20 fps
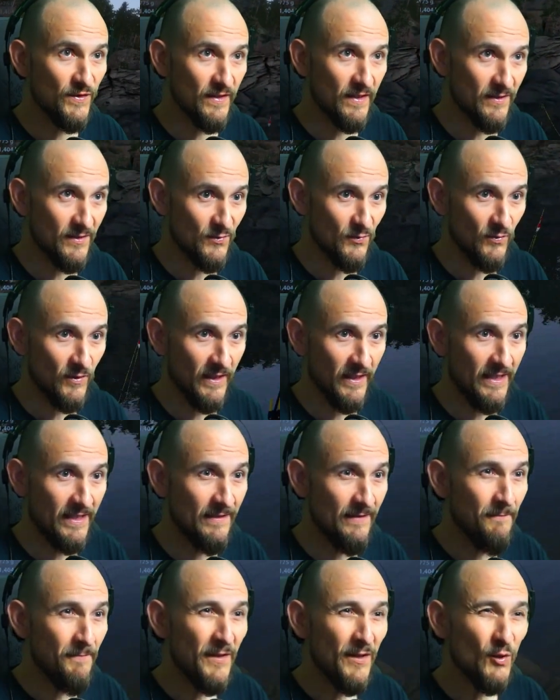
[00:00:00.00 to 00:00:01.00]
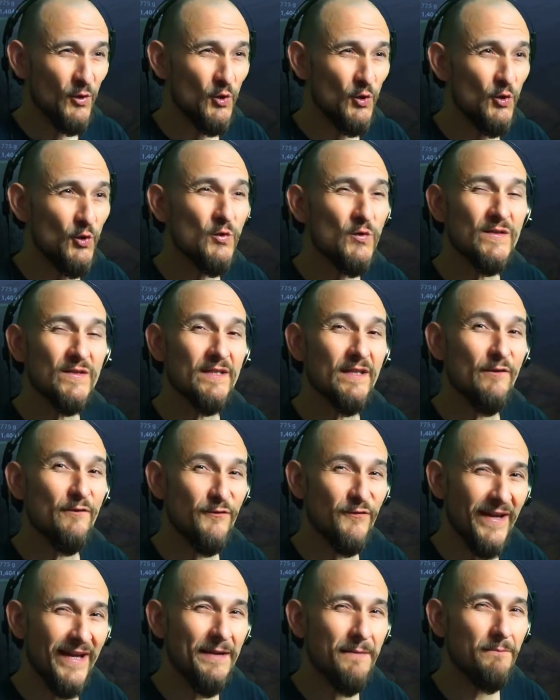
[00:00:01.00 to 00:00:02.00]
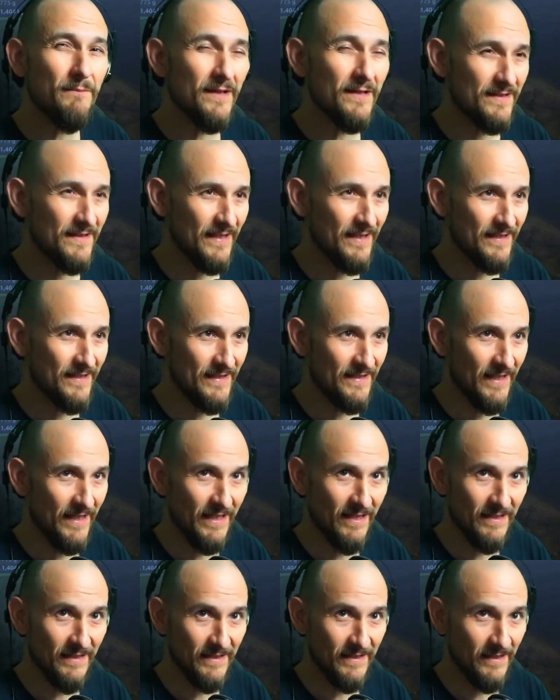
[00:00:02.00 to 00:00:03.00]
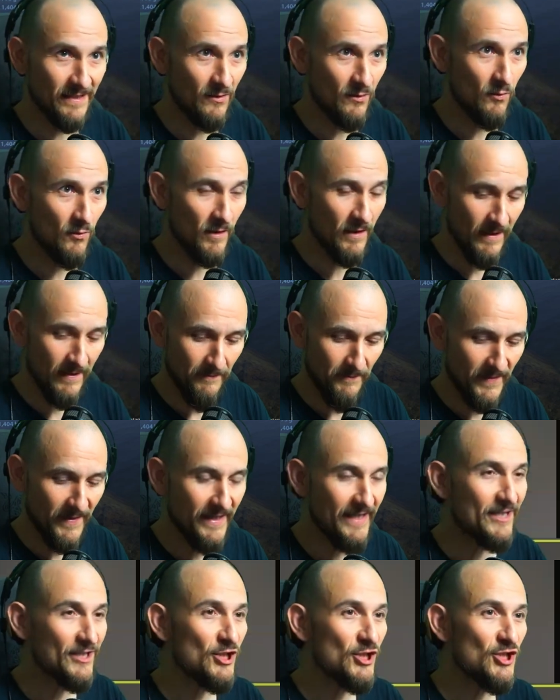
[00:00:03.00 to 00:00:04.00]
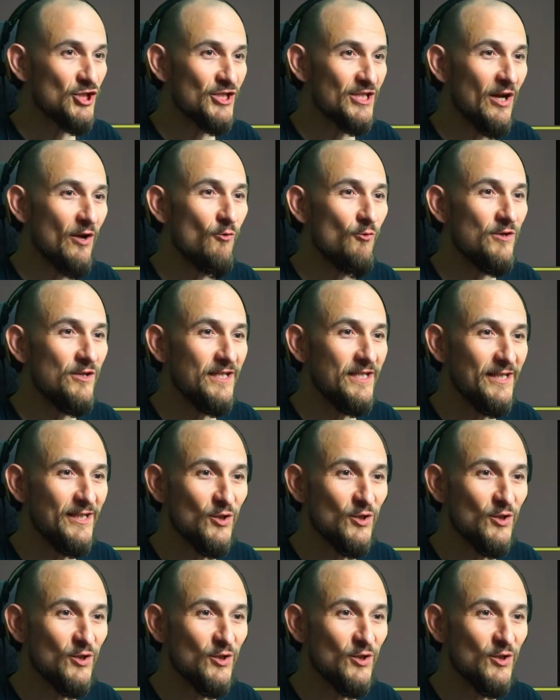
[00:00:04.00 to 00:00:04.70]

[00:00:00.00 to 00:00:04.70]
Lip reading: That's crazy. So for me right now, really far in front, the silver